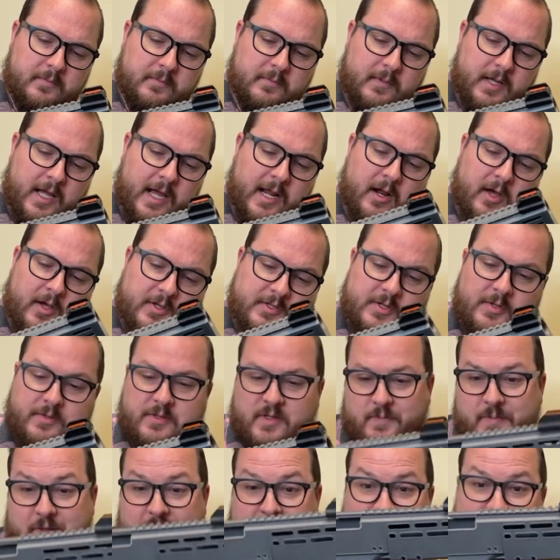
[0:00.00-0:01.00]
And also
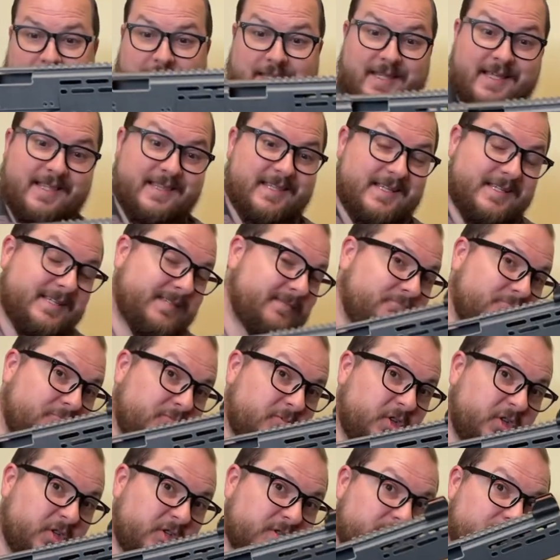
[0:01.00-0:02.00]
just because I think this
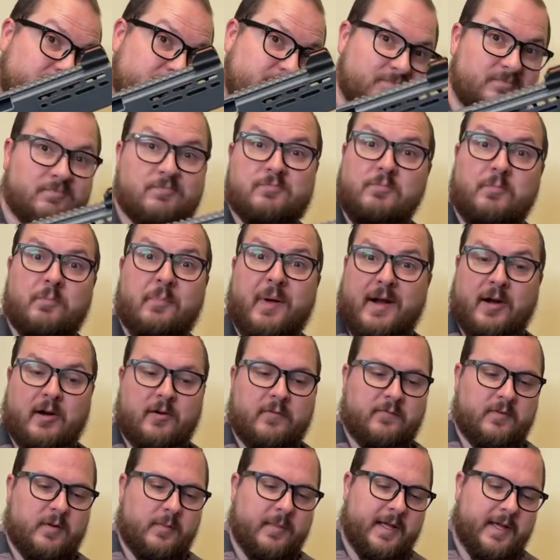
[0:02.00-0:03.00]
looks better
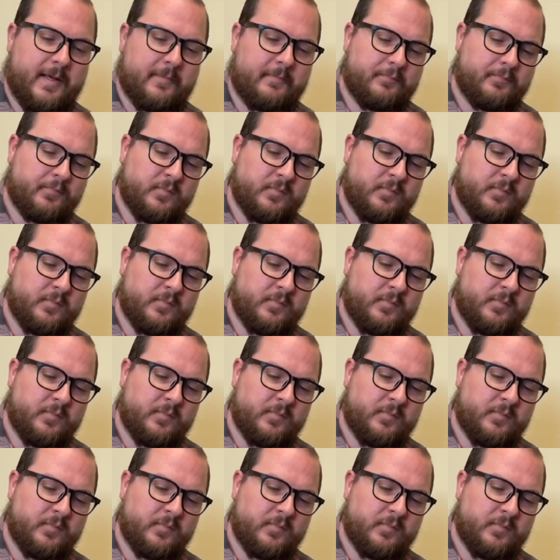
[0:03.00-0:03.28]
for me.